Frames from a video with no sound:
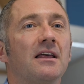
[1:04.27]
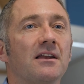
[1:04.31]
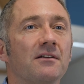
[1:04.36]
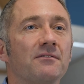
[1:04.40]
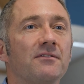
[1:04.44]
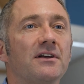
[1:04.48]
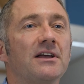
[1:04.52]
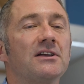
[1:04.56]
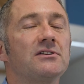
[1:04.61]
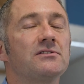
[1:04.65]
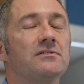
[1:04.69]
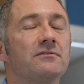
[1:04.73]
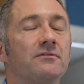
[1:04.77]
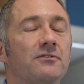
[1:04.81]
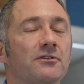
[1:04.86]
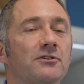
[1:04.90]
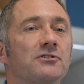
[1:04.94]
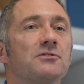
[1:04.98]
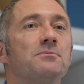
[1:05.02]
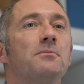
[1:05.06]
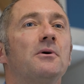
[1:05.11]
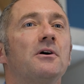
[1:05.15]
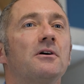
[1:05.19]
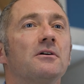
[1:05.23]
innovation for
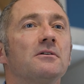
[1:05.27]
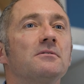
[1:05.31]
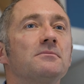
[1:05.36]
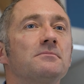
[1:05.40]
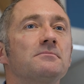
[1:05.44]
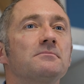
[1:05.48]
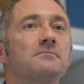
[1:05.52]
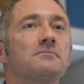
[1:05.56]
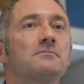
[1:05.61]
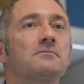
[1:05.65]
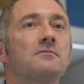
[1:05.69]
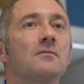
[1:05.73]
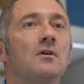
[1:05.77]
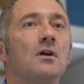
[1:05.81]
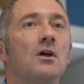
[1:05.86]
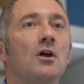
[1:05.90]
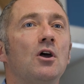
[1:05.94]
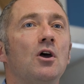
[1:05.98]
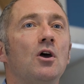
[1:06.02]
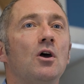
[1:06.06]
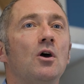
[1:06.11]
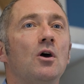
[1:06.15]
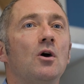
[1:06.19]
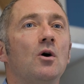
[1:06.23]
tomorrow.
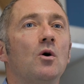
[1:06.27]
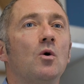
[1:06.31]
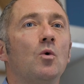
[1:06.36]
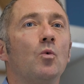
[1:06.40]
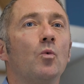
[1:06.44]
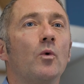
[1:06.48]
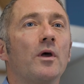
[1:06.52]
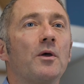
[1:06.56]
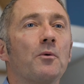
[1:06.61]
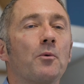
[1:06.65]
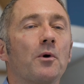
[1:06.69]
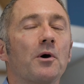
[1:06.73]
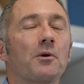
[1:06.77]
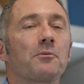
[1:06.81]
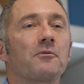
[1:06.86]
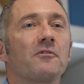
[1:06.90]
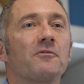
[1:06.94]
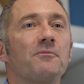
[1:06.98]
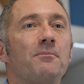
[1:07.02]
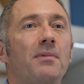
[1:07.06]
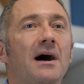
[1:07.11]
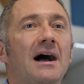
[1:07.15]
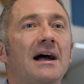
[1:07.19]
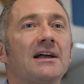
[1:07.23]
We work
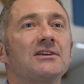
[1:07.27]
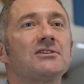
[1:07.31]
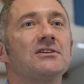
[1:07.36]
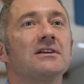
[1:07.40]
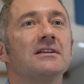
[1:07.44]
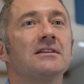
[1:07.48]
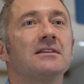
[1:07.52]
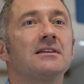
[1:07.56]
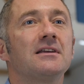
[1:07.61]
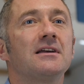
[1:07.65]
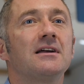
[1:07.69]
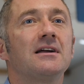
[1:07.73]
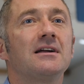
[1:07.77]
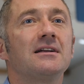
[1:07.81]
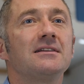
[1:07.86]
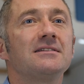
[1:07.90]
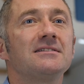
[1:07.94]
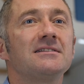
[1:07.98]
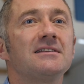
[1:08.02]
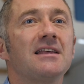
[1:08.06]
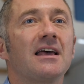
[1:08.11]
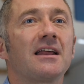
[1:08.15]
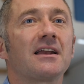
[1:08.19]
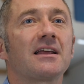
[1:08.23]
with passion,
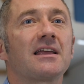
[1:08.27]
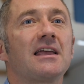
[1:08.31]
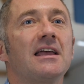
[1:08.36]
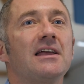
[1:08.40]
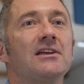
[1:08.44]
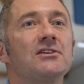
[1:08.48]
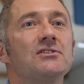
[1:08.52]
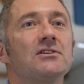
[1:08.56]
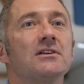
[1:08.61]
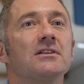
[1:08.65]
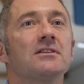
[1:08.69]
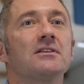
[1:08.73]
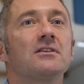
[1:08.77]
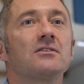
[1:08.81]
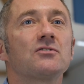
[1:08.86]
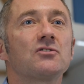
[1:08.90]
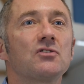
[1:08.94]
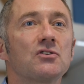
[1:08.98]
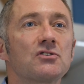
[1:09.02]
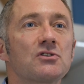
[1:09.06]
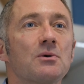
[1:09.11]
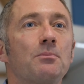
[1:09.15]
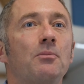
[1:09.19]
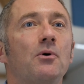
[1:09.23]
dedication
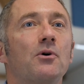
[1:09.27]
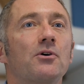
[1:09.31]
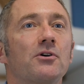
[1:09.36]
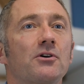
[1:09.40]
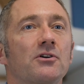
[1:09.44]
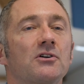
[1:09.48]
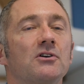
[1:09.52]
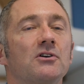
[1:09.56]
to support our